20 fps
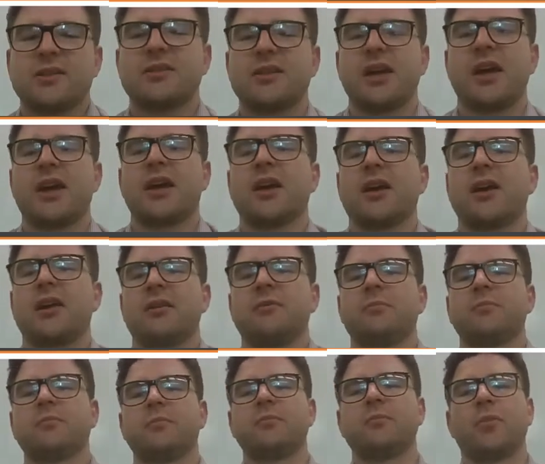
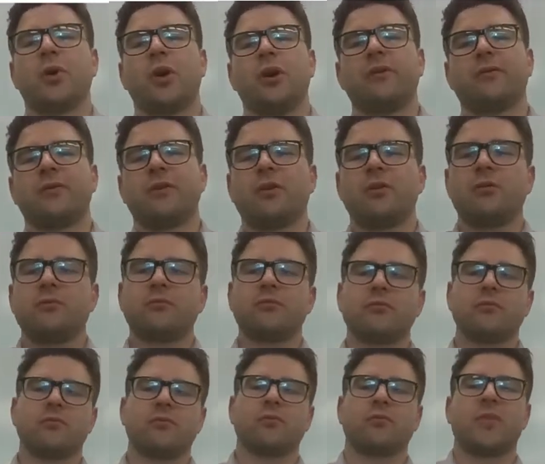a
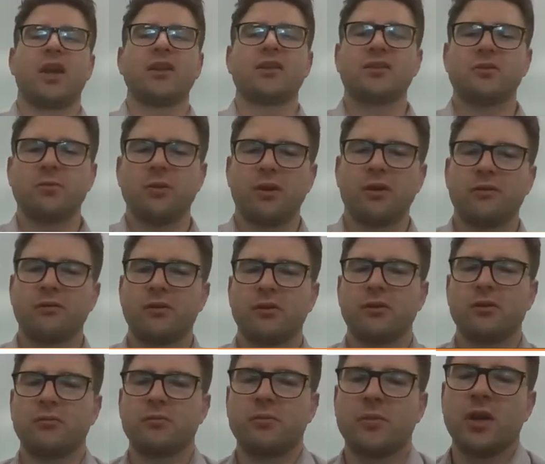perfume, men's
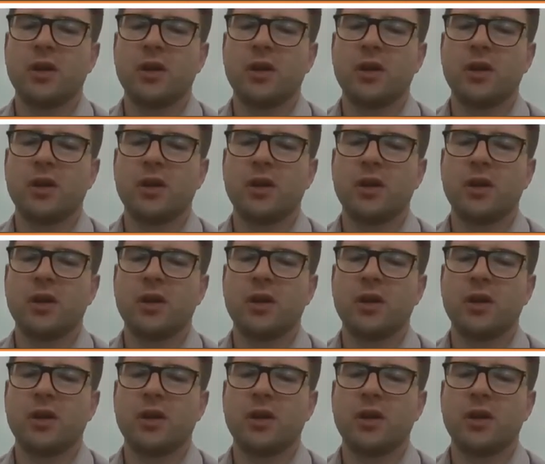perfume.